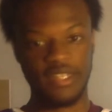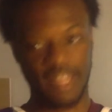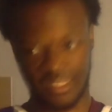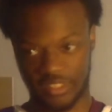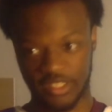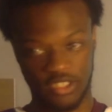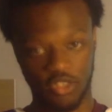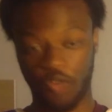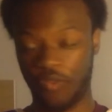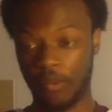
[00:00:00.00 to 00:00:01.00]
That's this
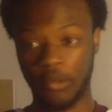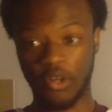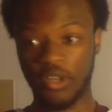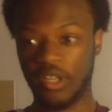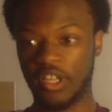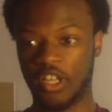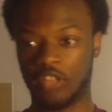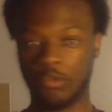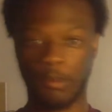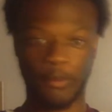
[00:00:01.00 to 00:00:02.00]
November.
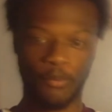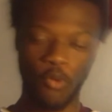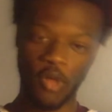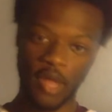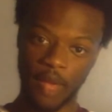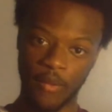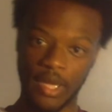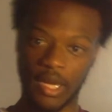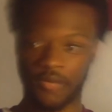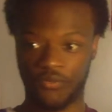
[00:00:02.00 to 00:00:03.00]
As before that, we
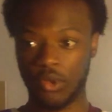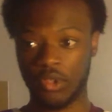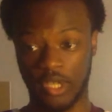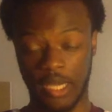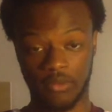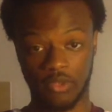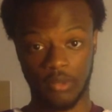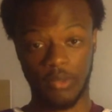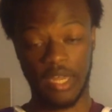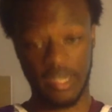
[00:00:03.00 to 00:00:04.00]
got a few other games
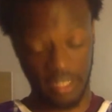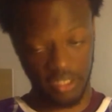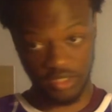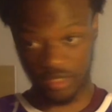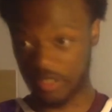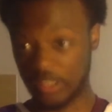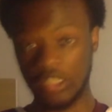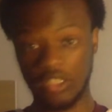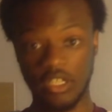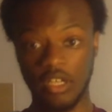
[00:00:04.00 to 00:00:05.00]
started. We got Nations
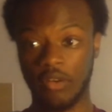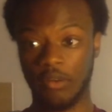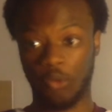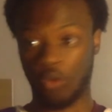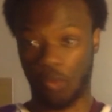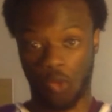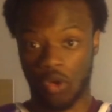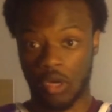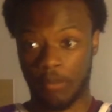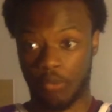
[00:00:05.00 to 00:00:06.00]
League, more
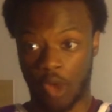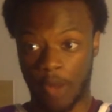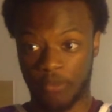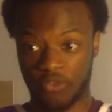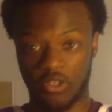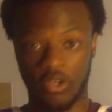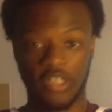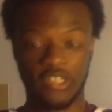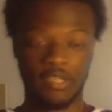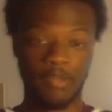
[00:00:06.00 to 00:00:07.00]
World Cup preps. You know, I
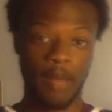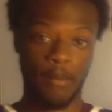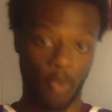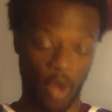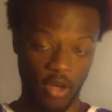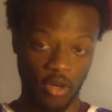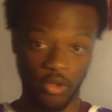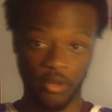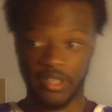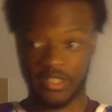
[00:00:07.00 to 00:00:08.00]
just did my
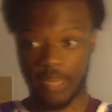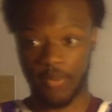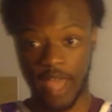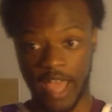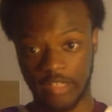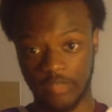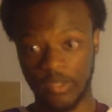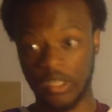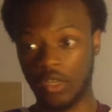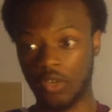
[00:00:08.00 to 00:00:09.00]
Morocco-USA reaction
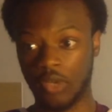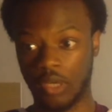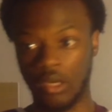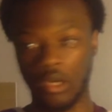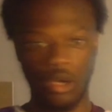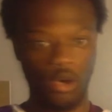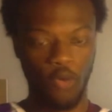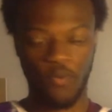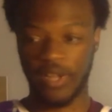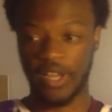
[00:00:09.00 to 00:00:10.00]
video, and
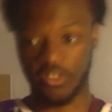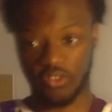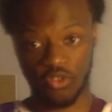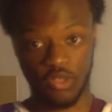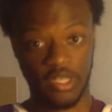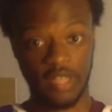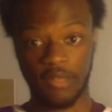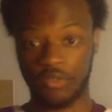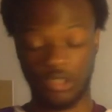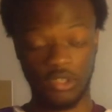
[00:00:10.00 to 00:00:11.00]
hopefully you guys enjoyed that.
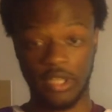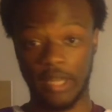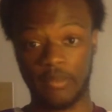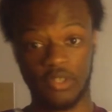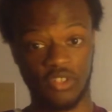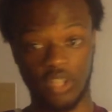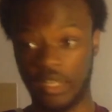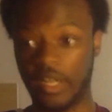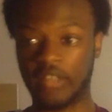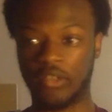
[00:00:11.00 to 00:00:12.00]
That was a good game yesterday
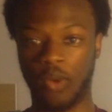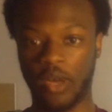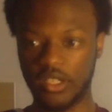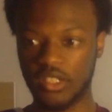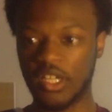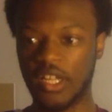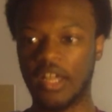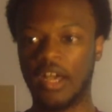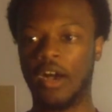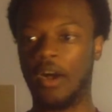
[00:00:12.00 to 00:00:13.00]
night to watch.
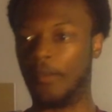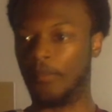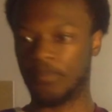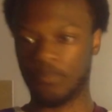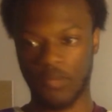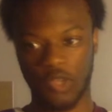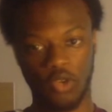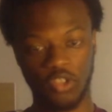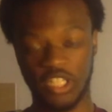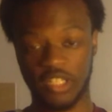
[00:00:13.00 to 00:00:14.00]

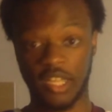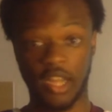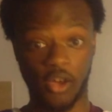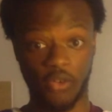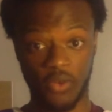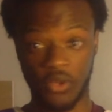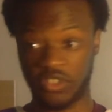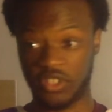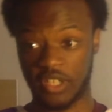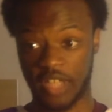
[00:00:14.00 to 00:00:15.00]
Go check that out if you're
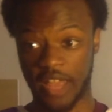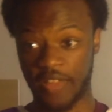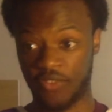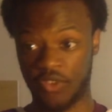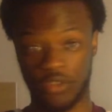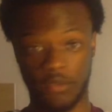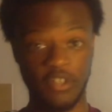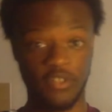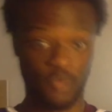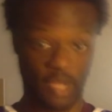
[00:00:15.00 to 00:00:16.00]
interested in that,
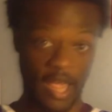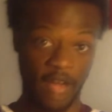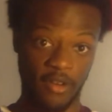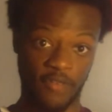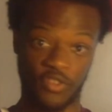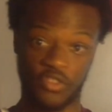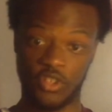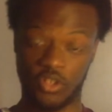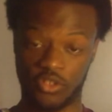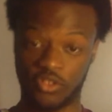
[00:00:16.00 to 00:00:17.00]
especially for Canada, if it's
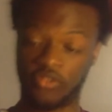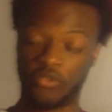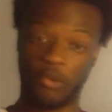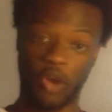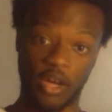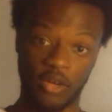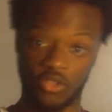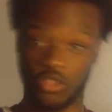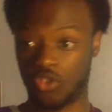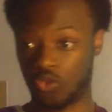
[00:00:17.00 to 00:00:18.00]
in, since
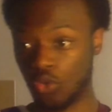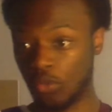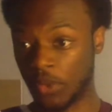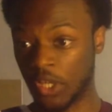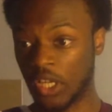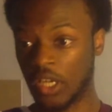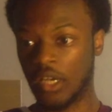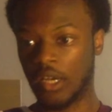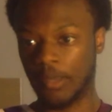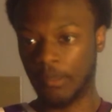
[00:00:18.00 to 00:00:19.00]
Morocco's in your group.
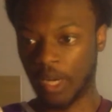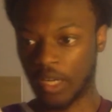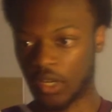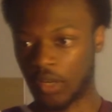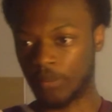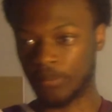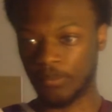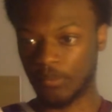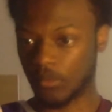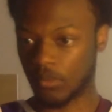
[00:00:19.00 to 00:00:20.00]
But,
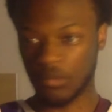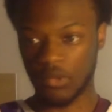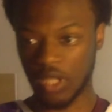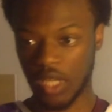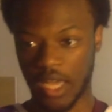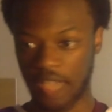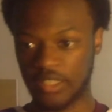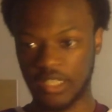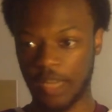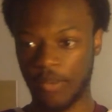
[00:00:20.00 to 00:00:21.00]
yeah, I
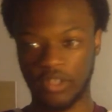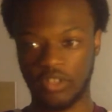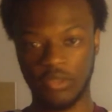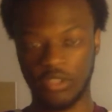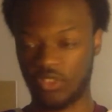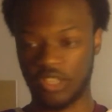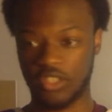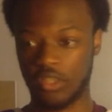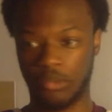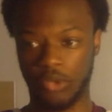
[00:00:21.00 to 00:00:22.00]
just can't wait to see what this
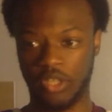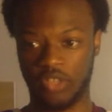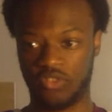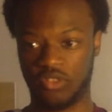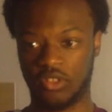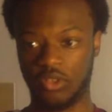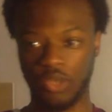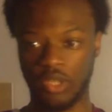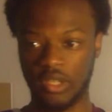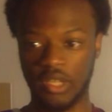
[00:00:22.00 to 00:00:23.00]
next year brings,
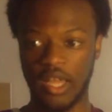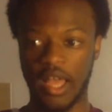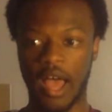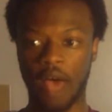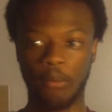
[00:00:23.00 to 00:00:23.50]
including how